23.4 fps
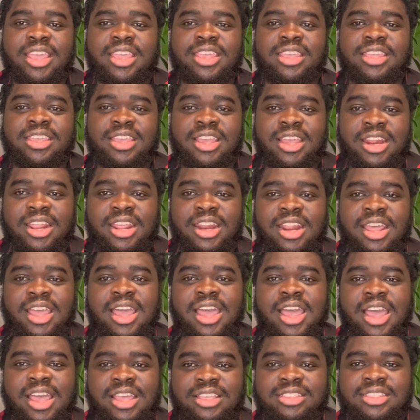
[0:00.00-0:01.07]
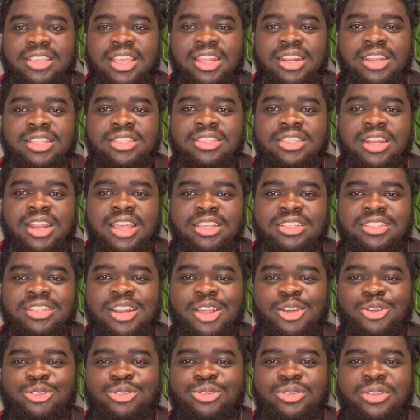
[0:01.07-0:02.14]
in Canada as an
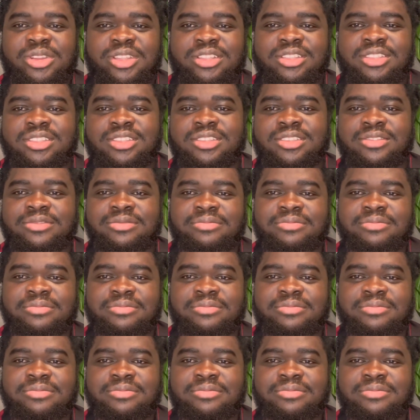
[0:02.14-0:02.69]
international student.